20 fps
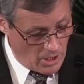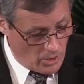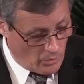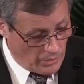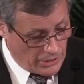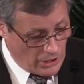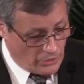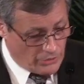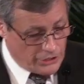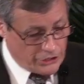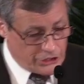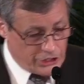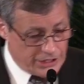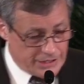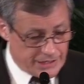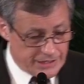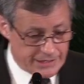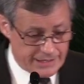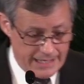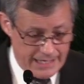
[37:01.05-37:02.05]
We know that
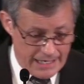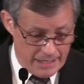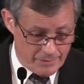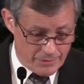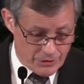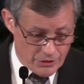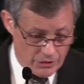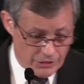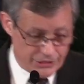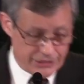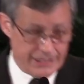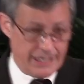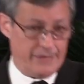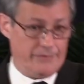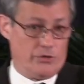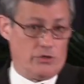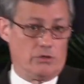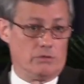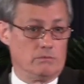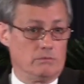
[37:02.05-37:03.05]
Jesus came as our
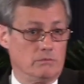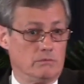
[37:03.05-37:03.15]
Savior.